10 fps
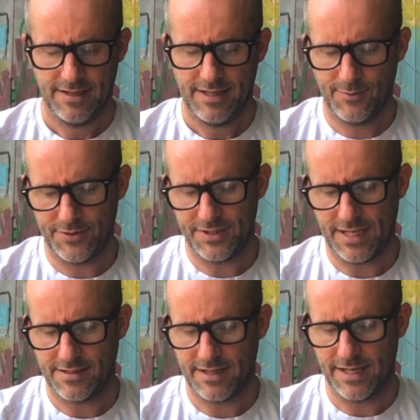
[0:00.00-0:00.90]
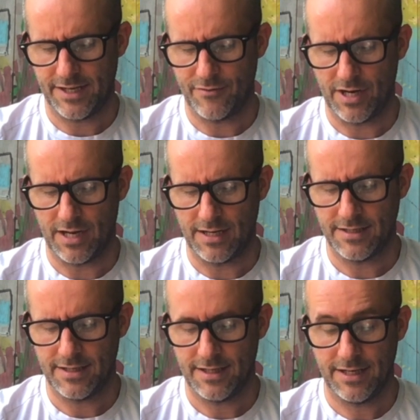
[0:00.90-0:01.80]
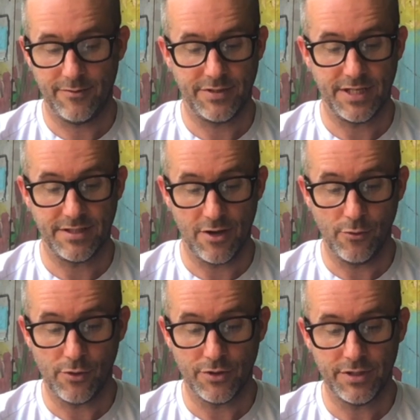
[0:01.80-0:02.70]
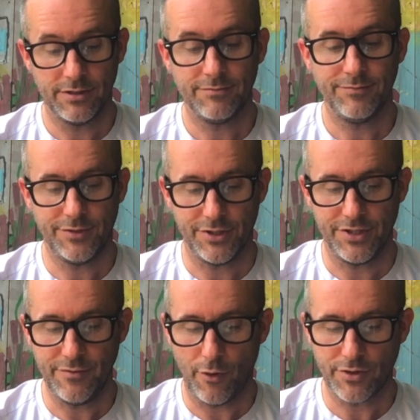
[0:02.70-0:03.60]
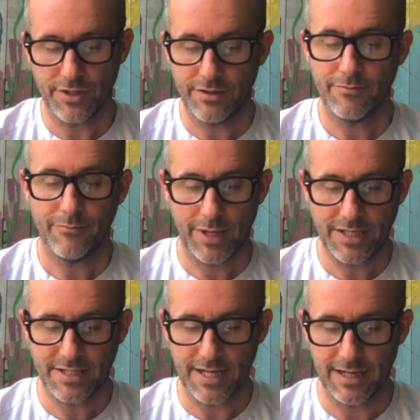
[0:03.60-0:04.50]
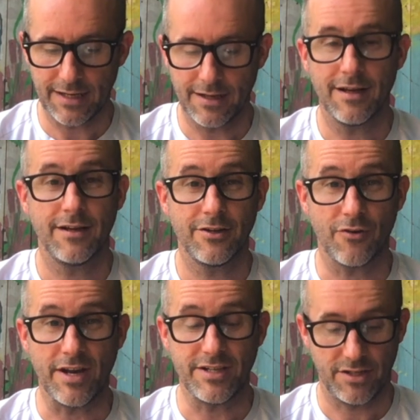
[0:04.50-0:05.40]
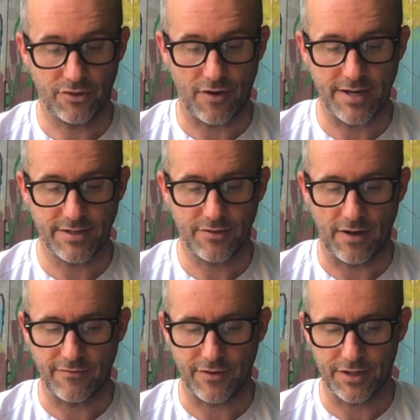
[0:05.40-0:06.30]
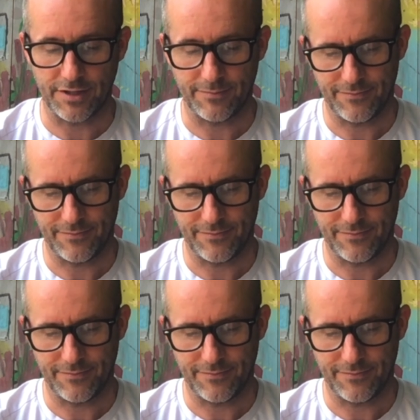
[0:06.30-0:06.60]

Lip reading: It wasn't destiny, he realised. It was his no-good, dirty, rotten, pig-stealing great-great-grandfather.